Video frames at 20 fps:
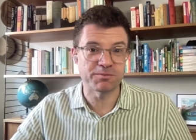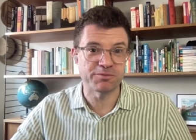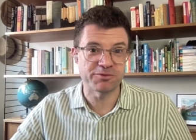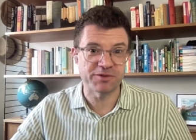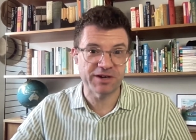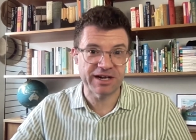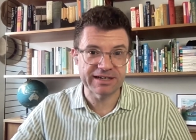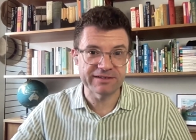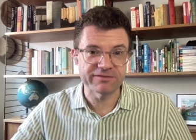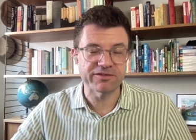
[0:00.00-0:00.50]

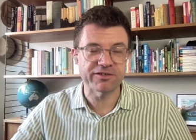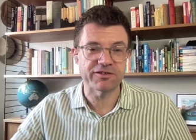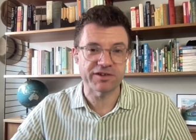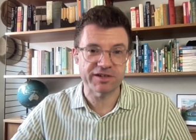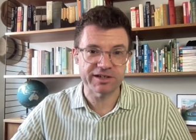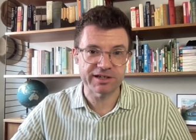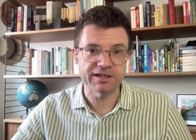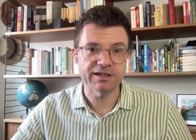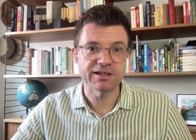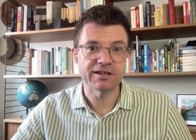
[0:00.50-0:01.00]

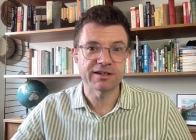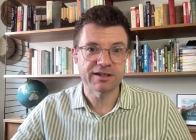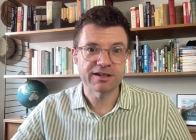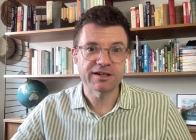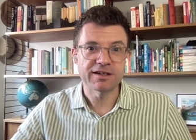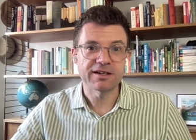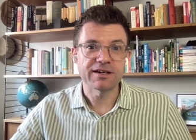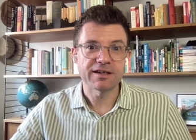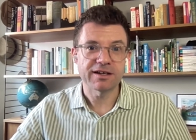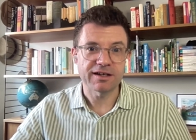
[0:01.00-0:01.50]
bravery
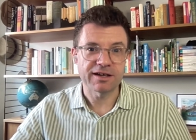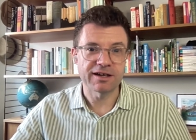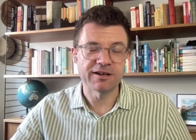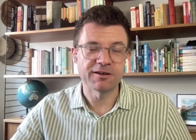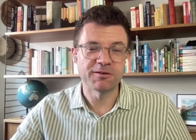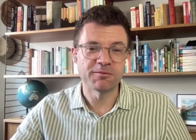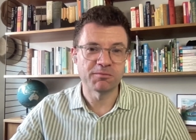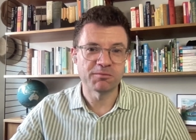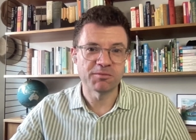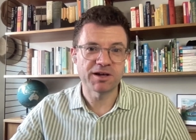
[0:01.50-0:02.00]

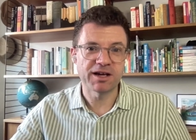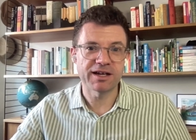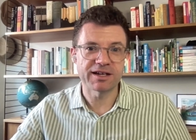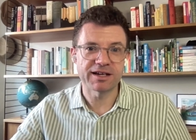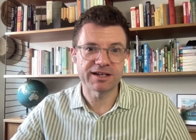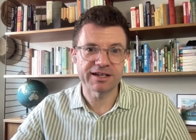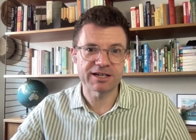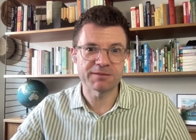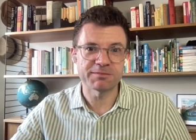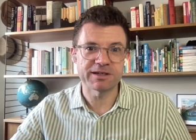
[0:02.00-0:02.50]
and
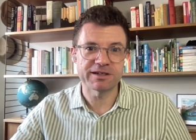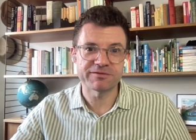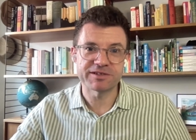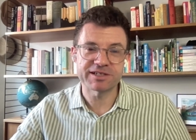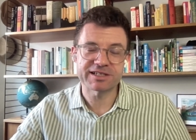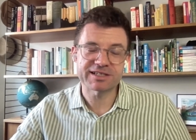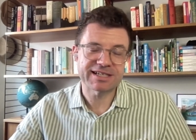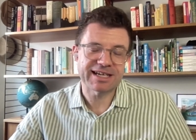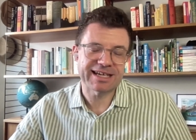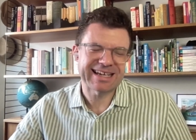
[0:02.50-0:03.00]
a little bit of
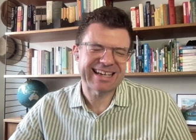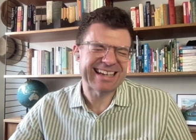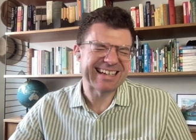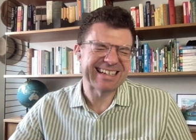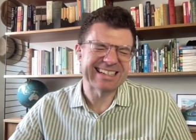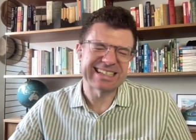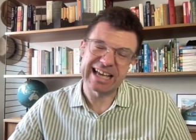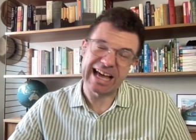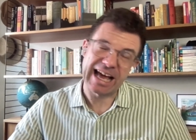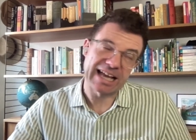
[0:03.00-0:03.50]
risk
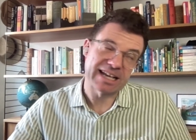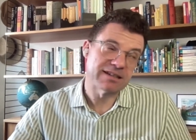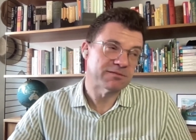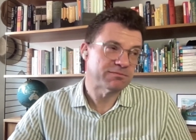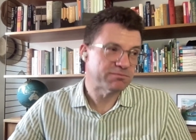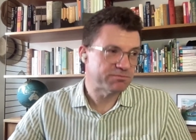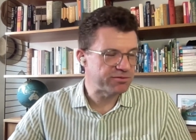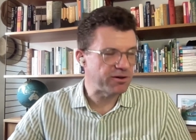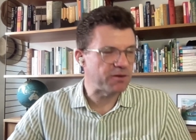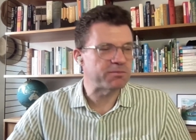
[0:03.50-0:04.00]
taking and
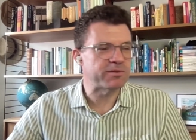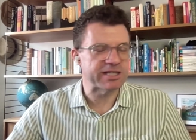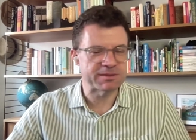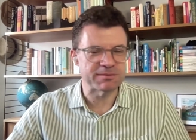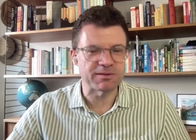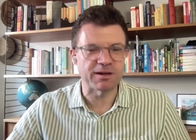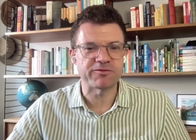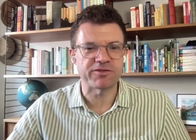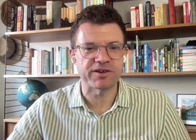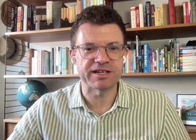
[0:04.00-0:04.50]
probably
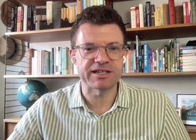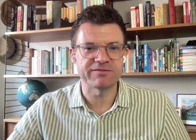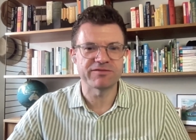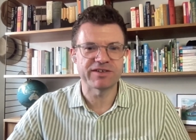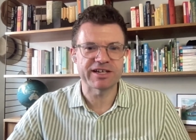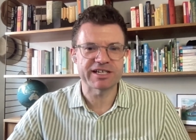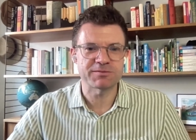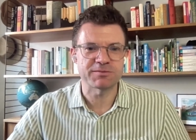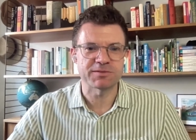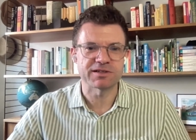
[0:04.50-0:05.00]
some upfront
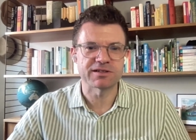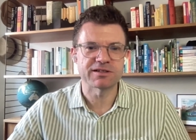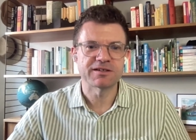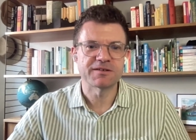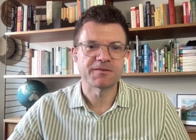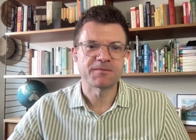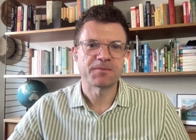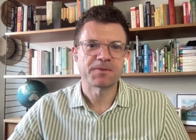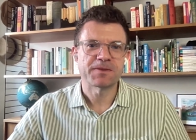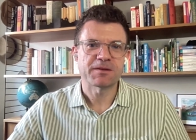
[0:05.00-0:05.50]
investment
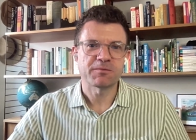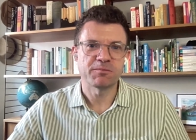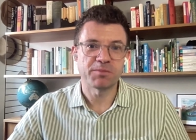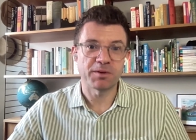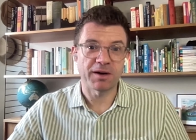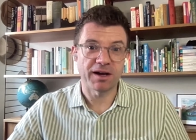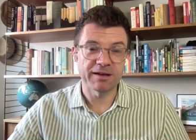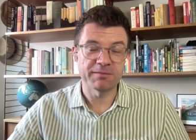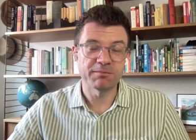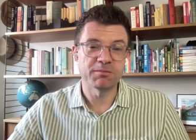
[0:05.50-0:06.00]

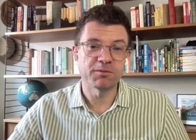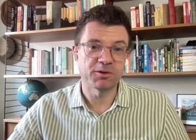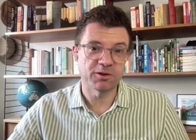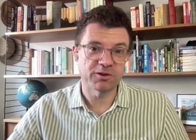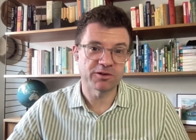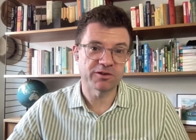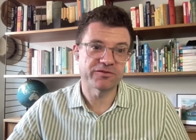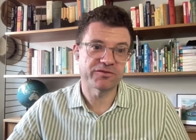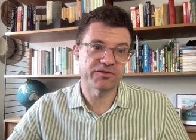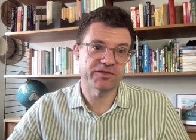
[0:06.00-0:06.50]
by
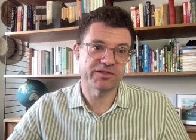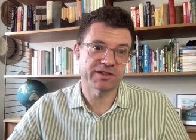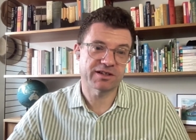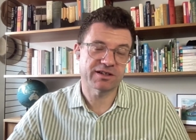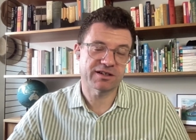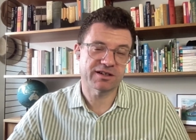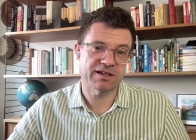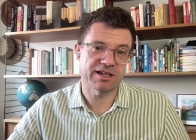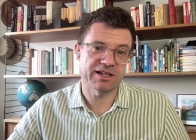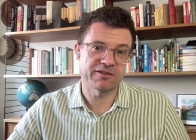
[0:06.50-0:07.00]
more of the
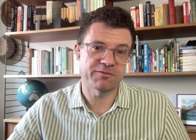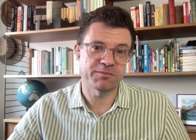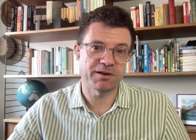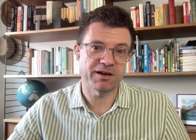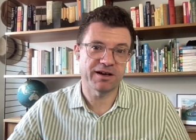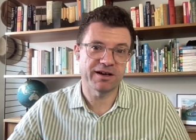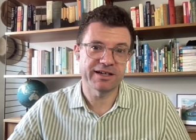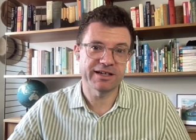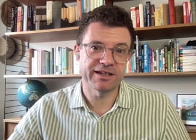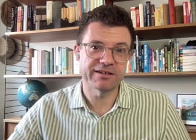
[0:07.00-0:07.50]
kind of
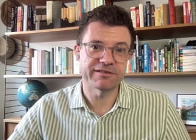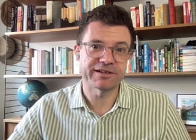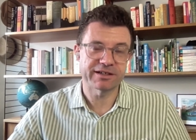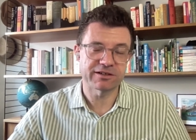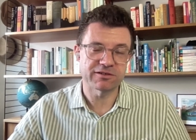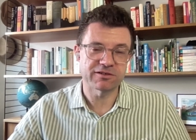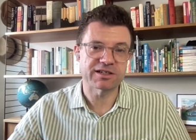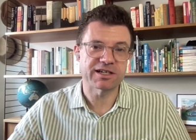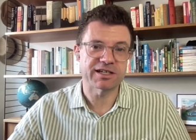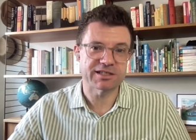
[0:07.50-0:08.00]
pioneering
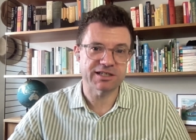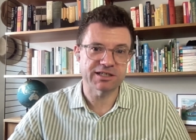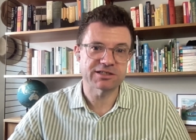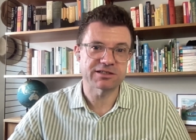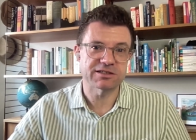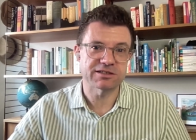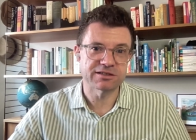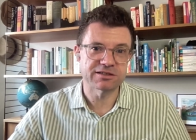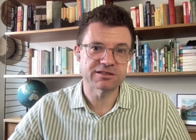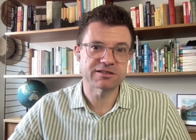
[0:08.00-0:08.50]

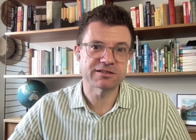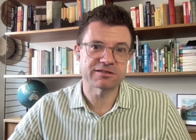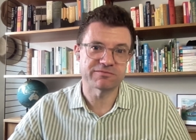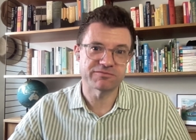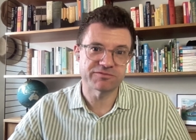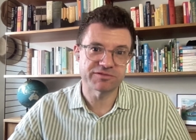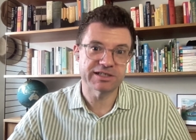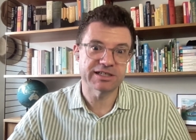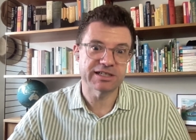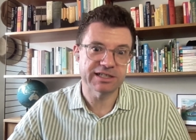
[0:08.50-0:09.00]
organizations to
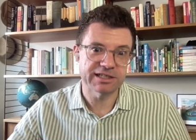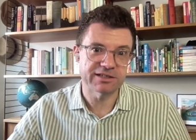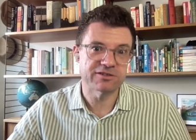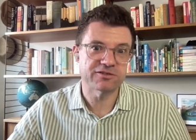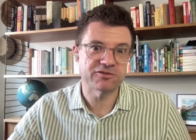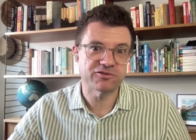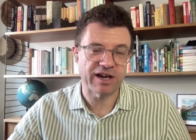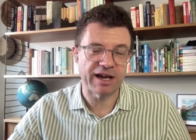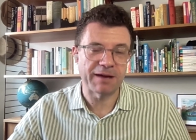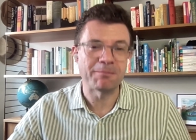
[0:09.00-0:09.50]
really
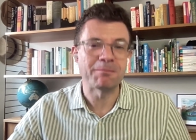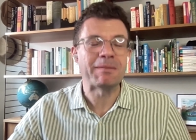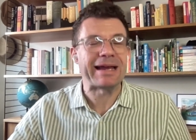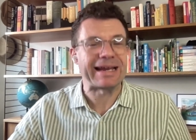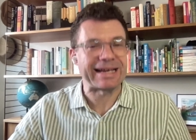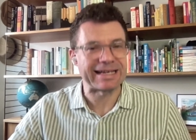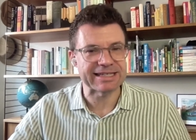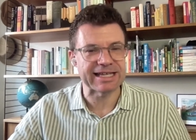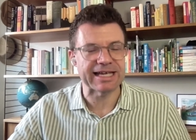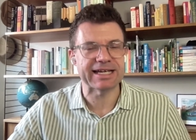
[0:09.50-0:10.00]
try and
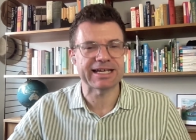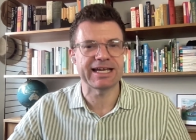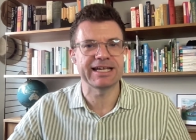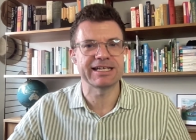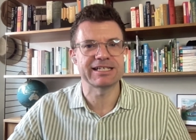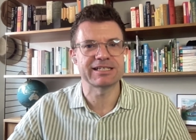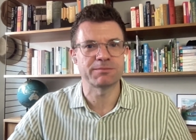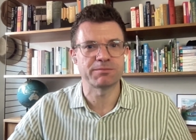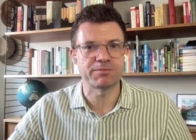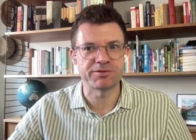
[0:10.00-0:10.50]
make that
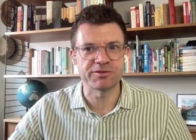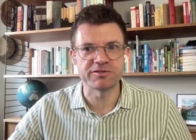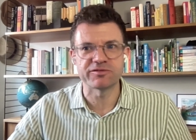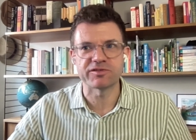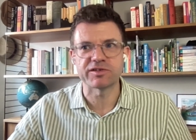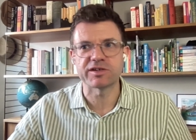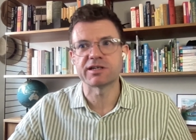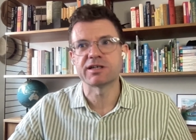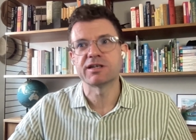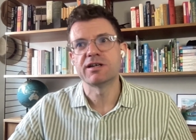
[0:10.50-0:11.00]
case and prove
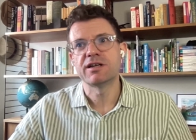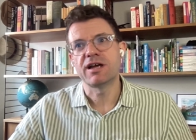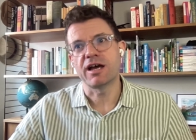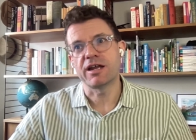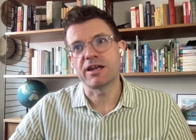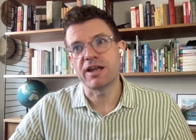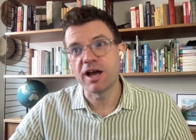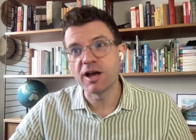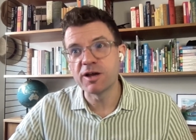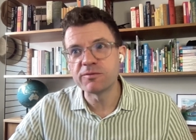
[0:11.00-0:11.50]
it.
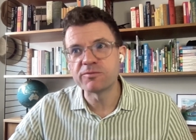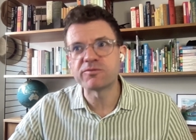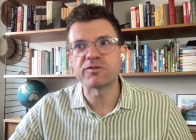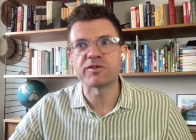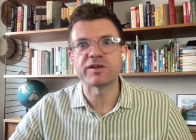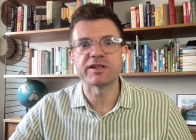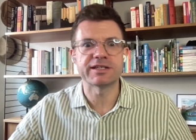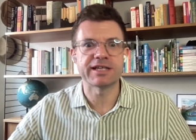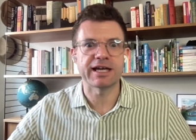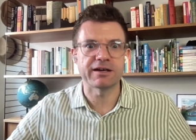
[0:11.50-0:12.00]
And
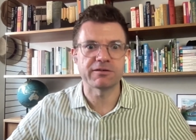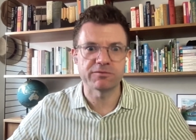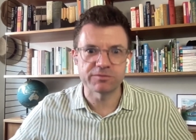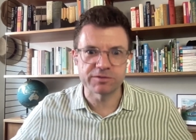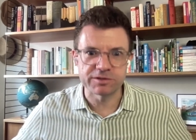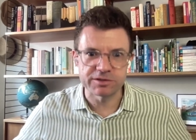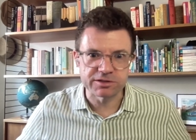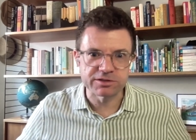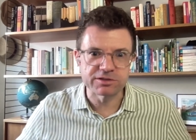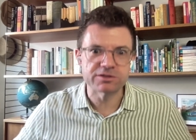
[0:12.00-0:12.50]
hopefully that
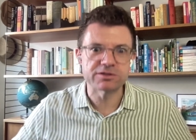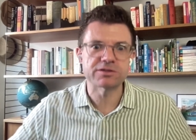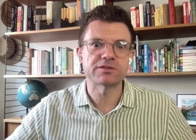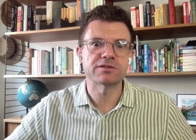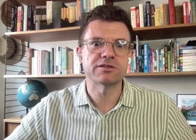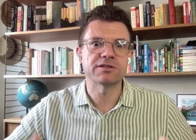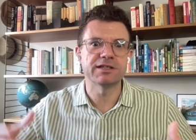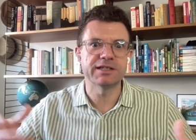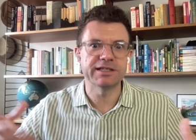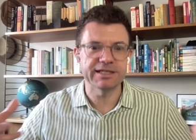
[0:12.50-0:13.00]
would
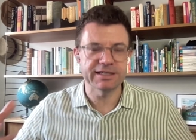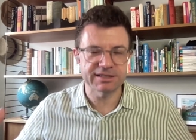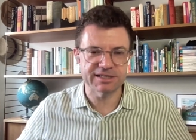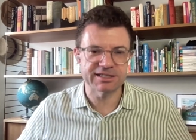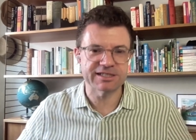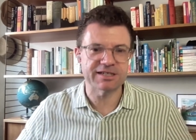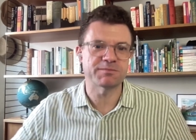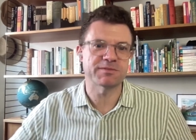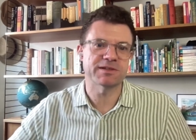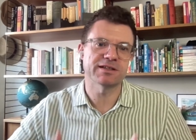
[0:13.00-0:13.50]
lead to
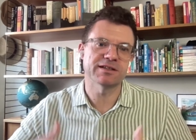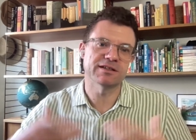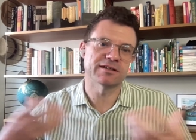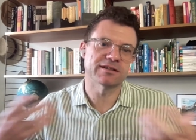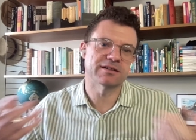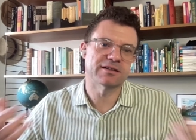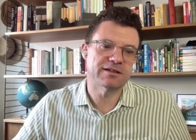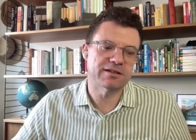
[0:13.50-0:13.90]
something that